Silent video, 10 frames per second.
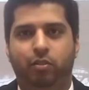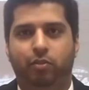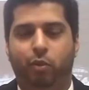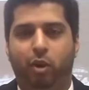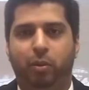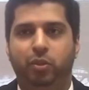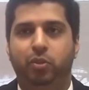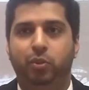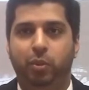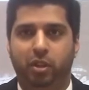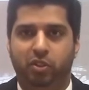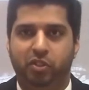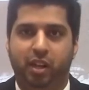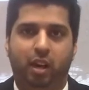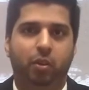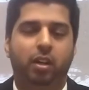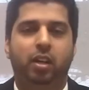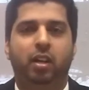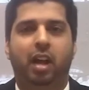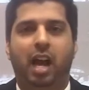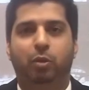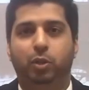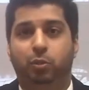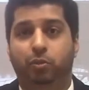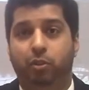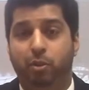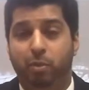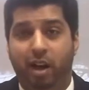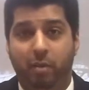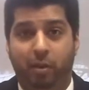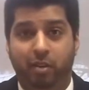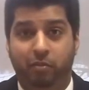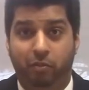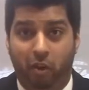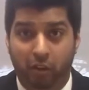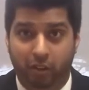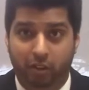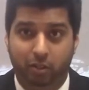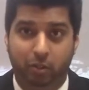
for about 2 years now. I was referred by my father,